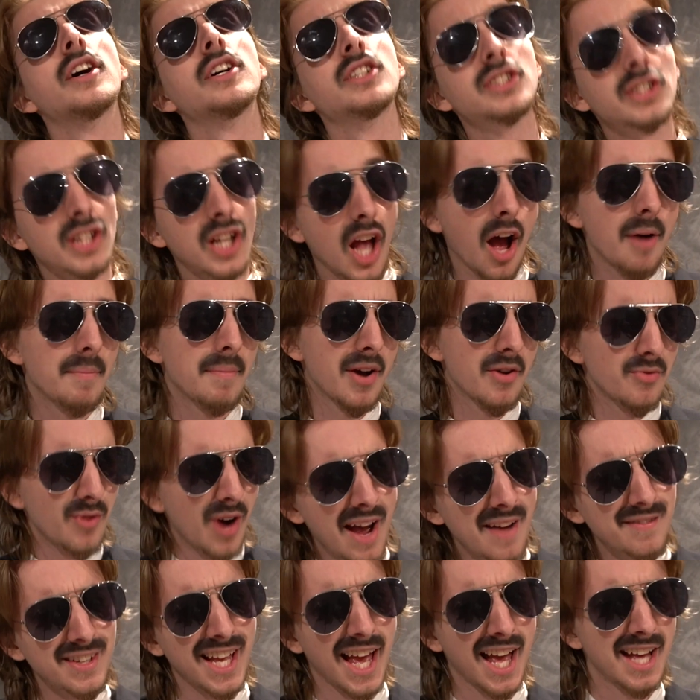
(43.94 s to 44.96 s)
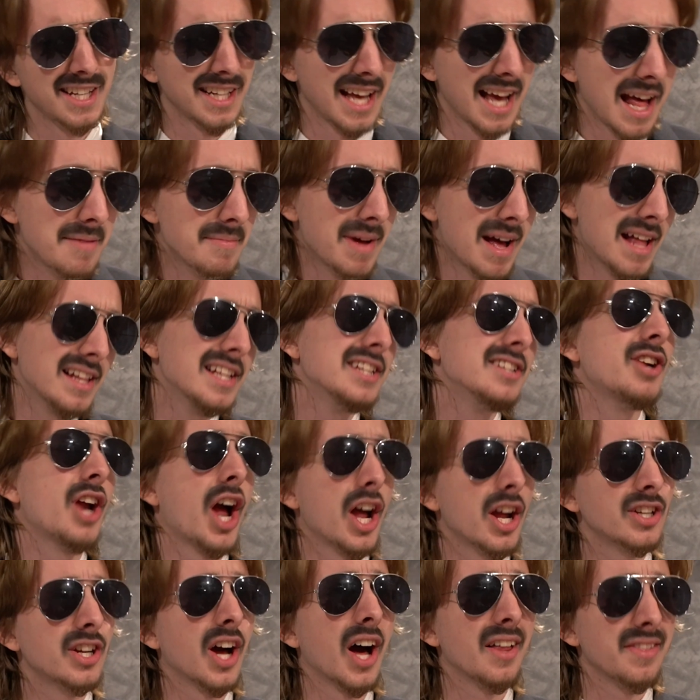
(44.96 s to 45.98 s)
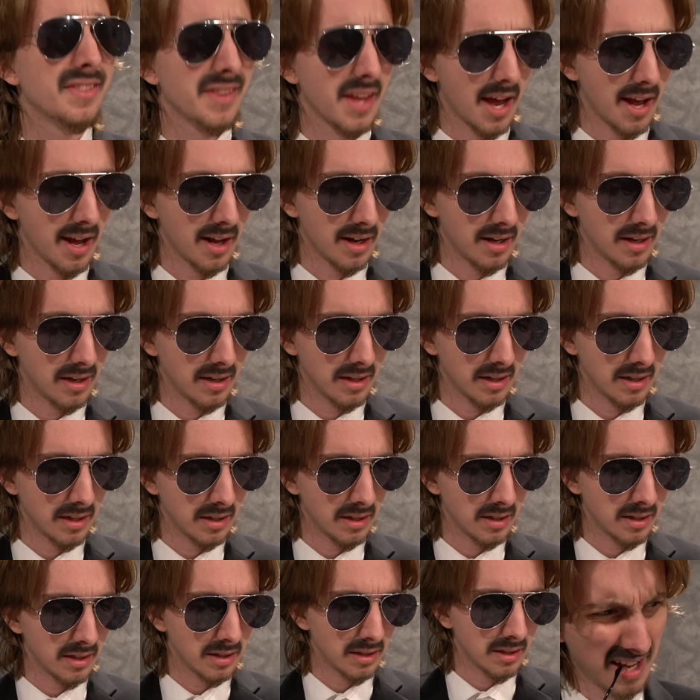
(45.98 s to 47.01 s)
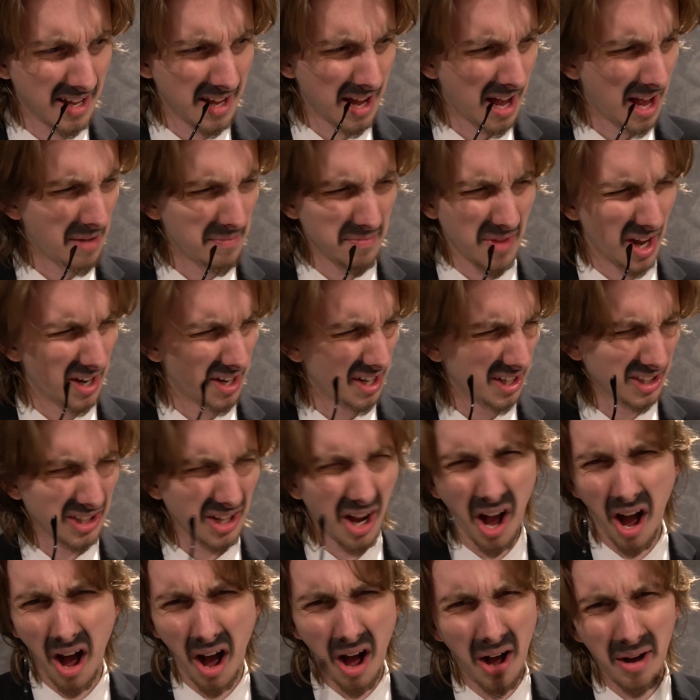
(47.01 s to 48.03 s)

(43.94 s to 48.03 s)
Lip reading: I saw my wife get killed by the drug cartel. I'm not a cop.